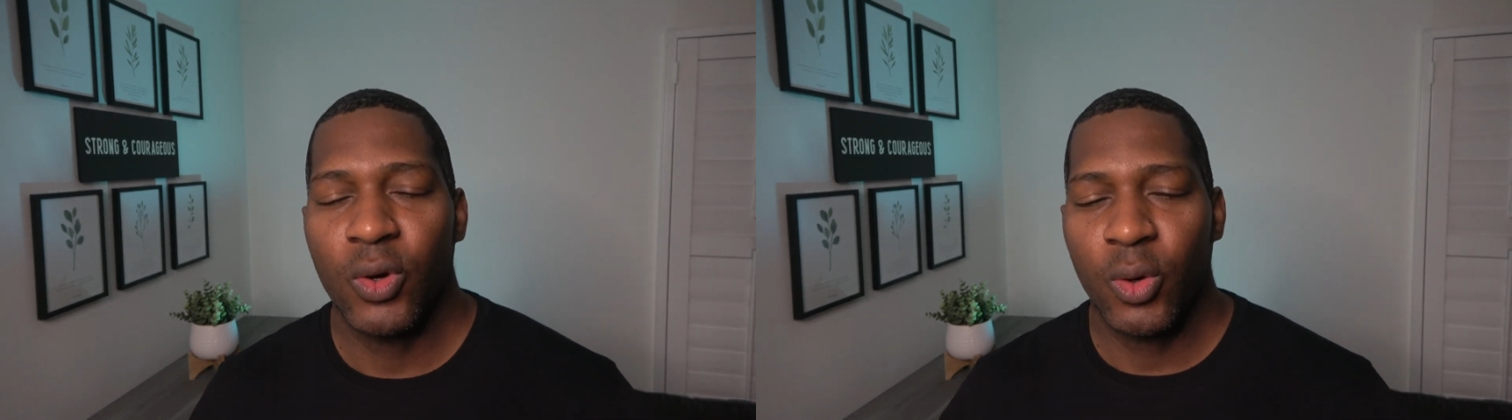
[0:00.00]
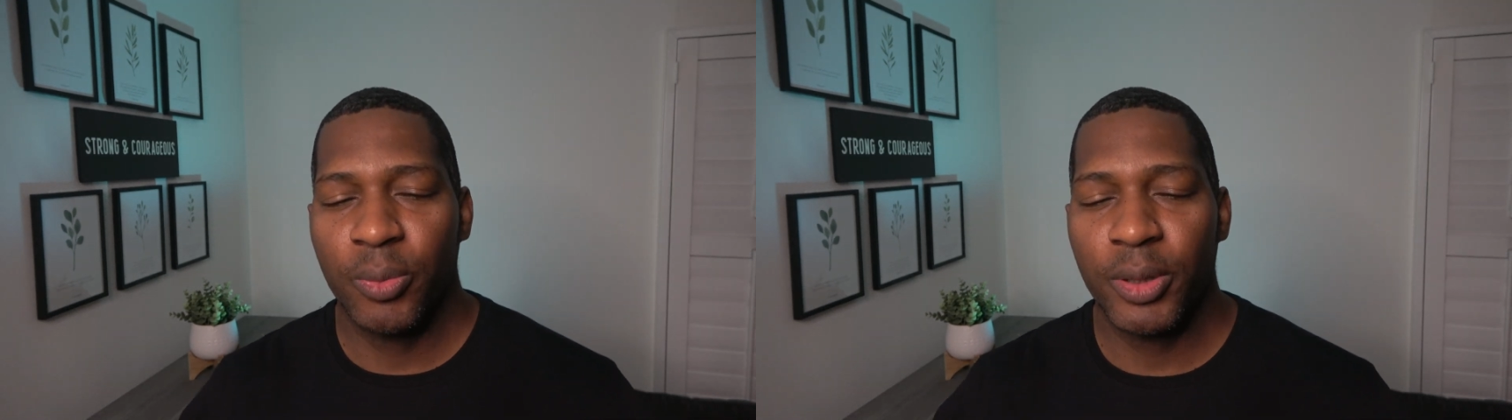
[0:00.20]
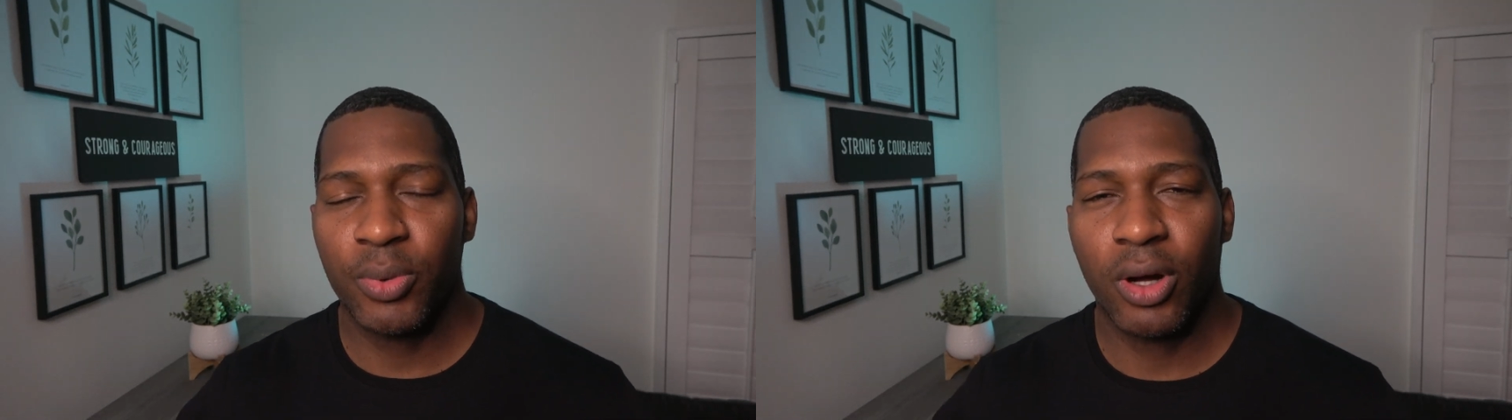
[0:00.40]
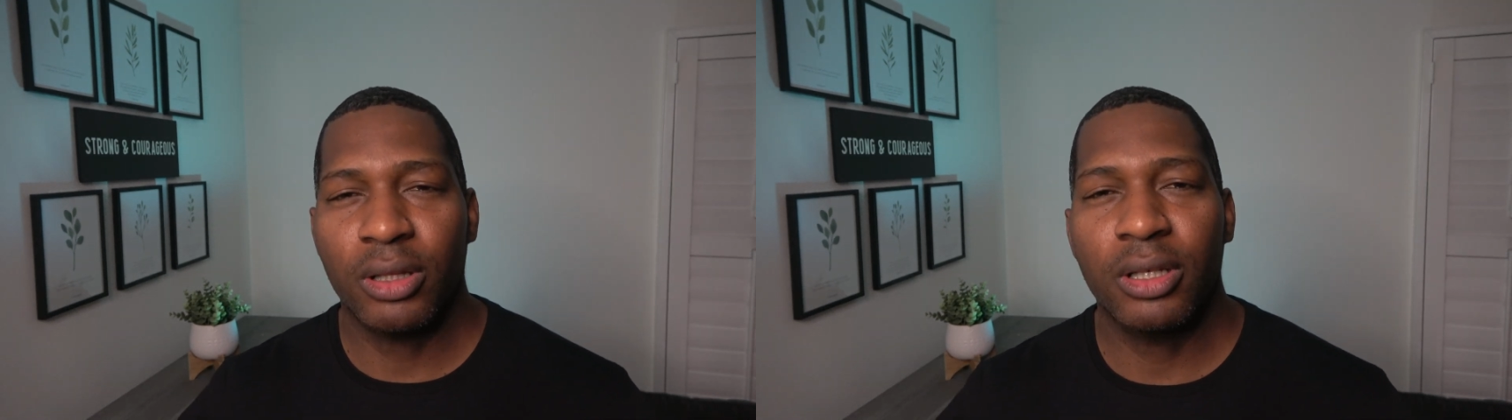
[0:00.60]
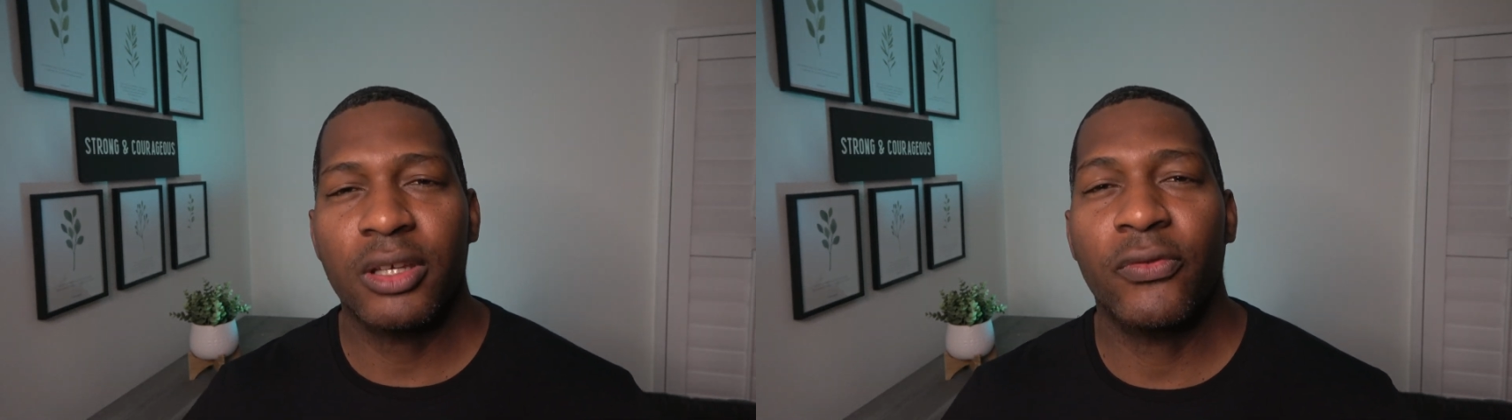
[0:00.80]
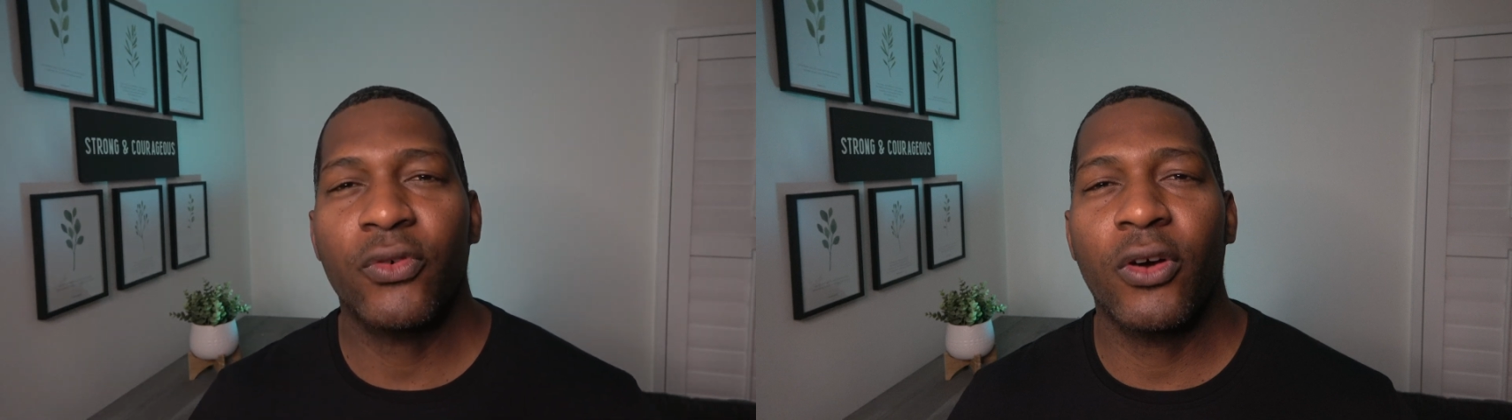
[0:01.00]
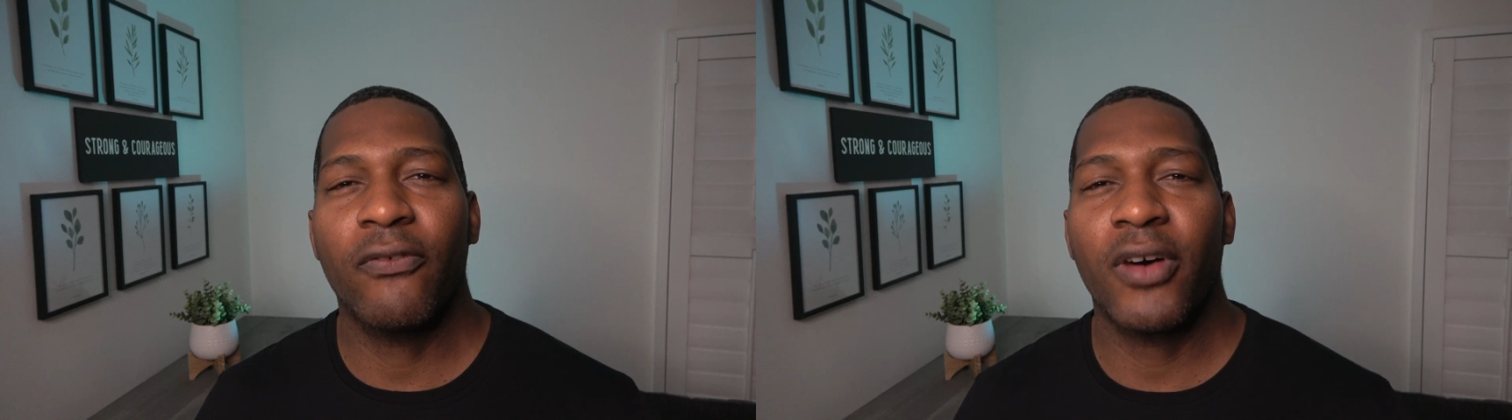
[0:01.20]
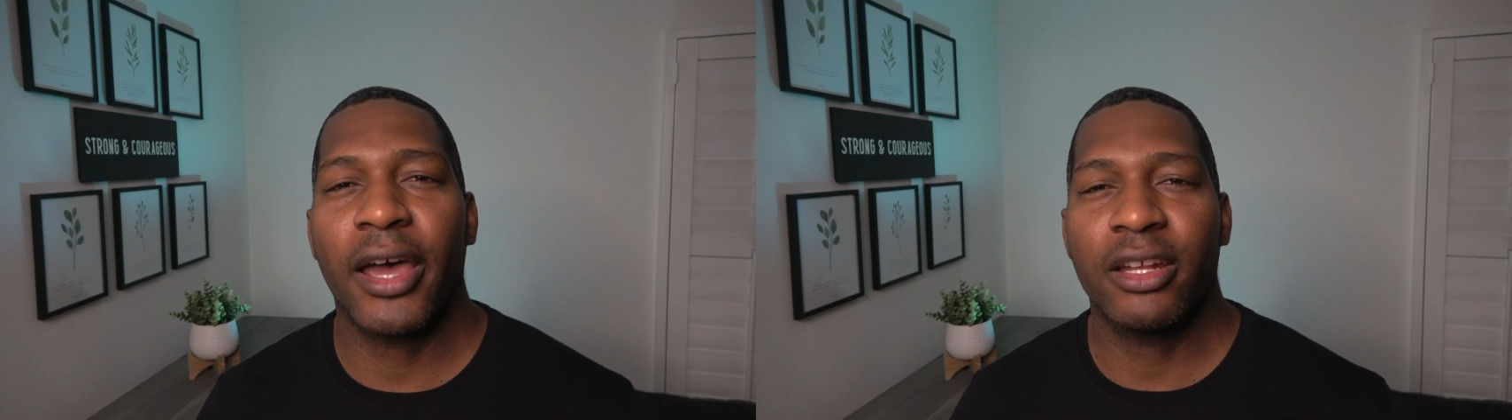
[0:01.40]
When people are looking for a
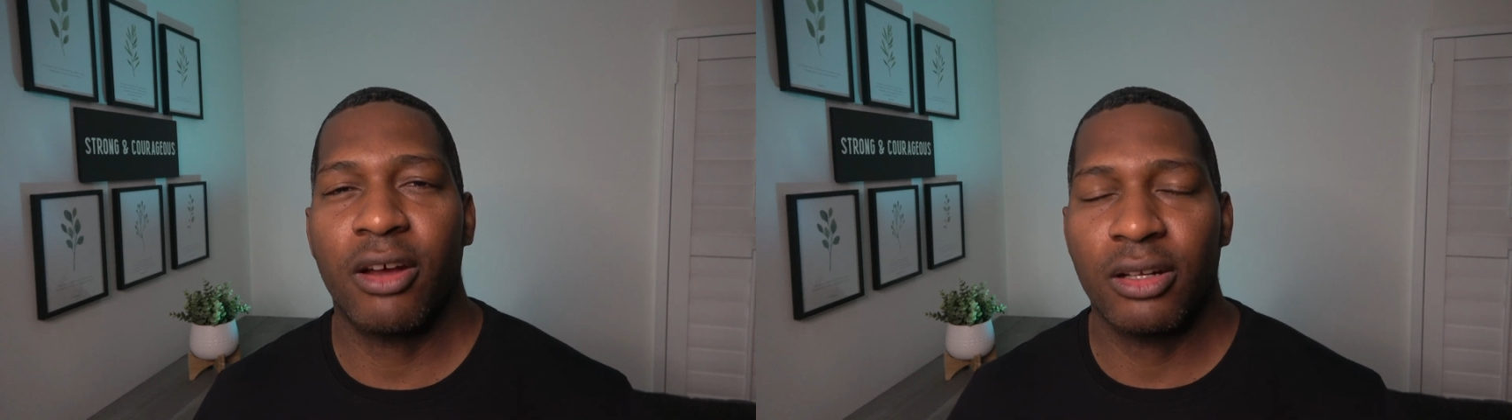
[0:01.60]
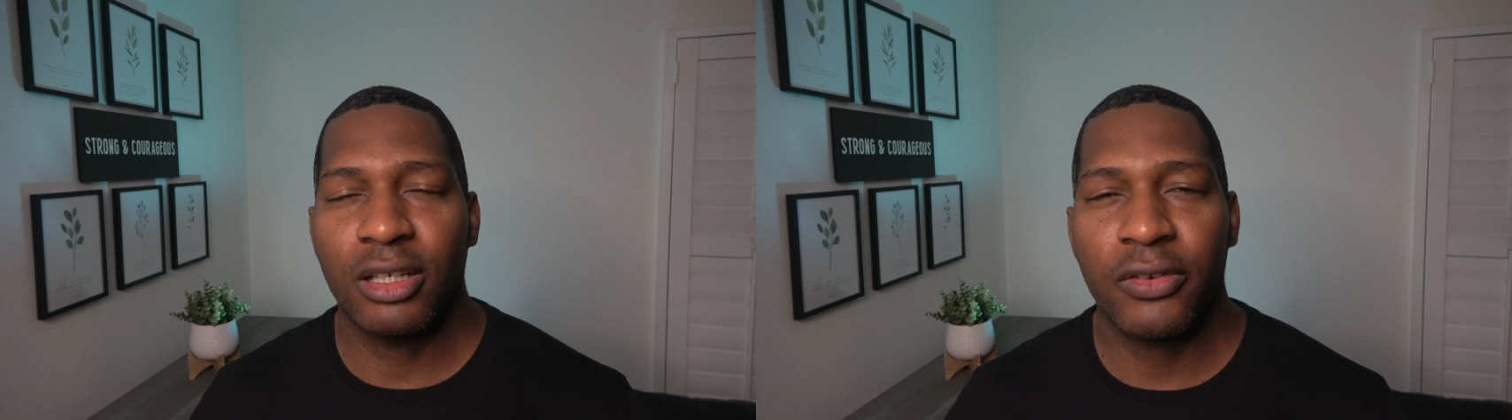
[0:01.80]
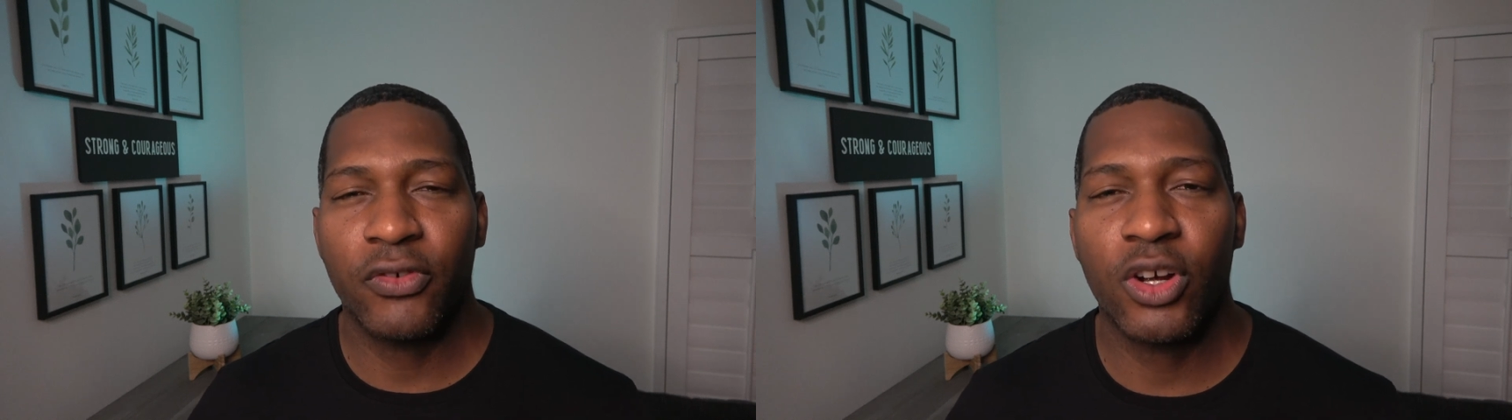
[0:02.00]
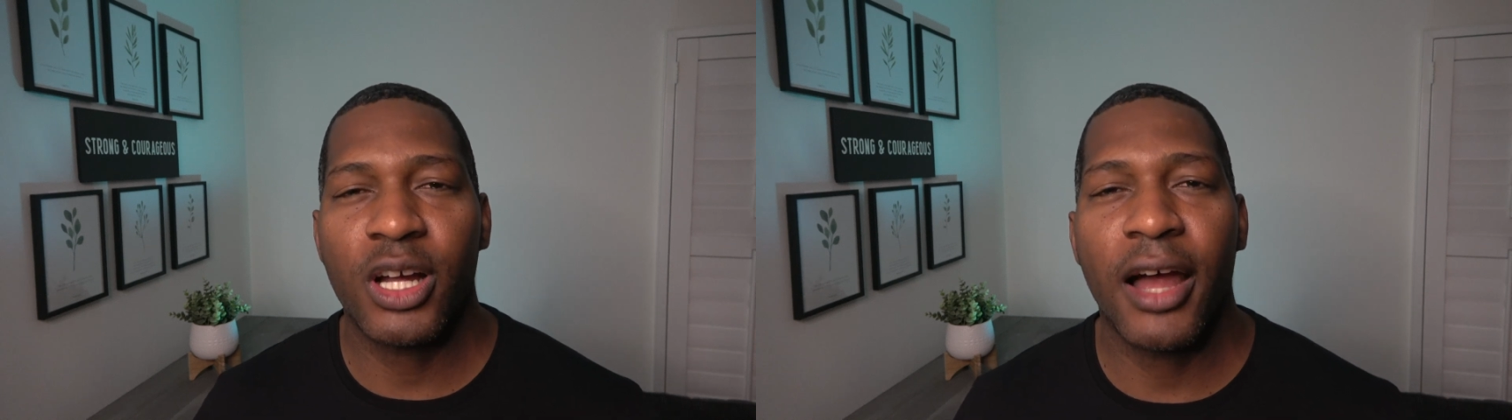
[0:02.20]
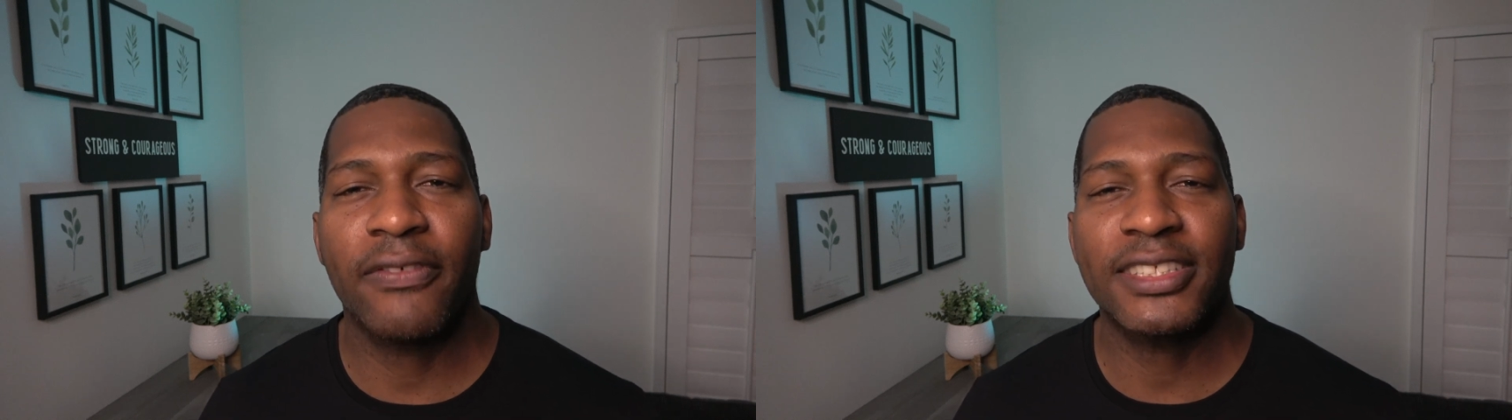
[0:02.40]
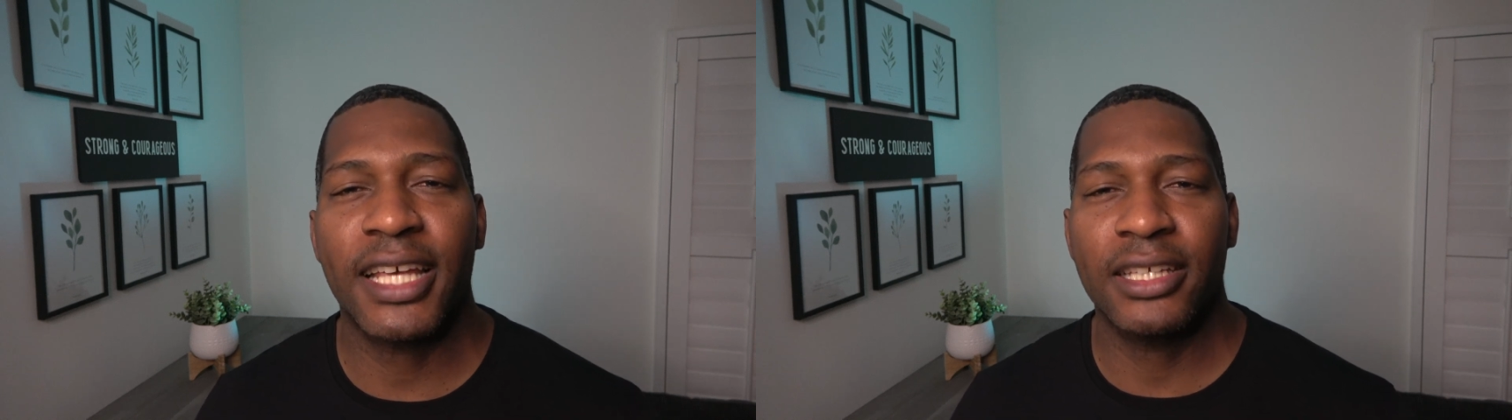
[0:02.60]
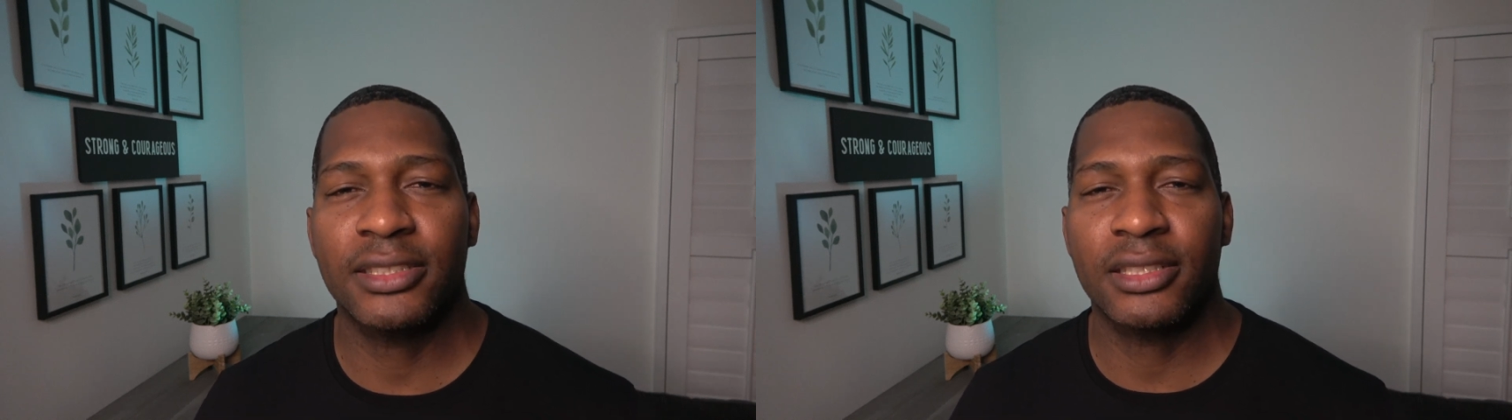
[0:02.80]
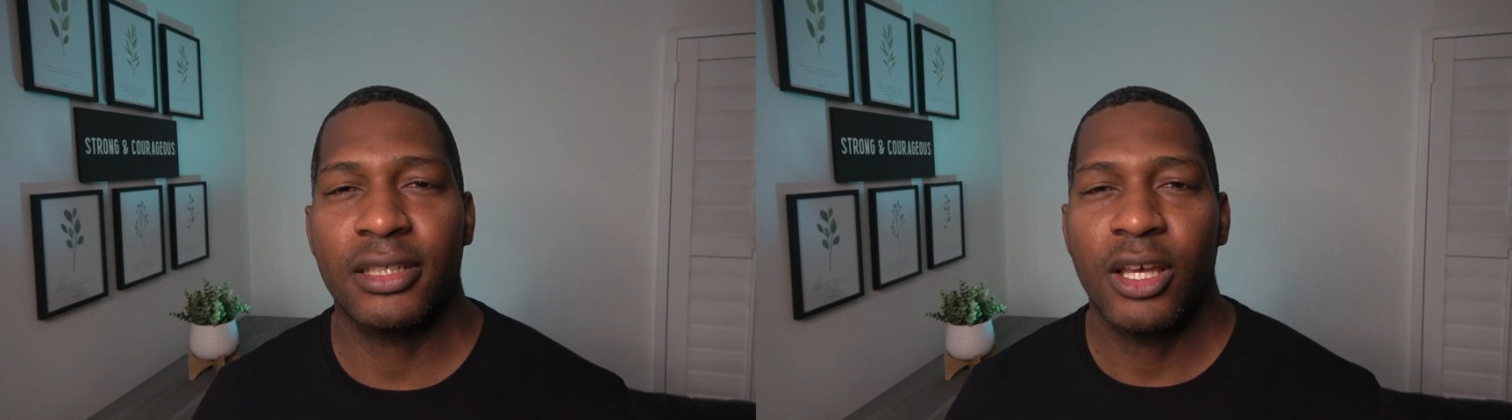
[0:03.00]
fight or looking for a confrontation,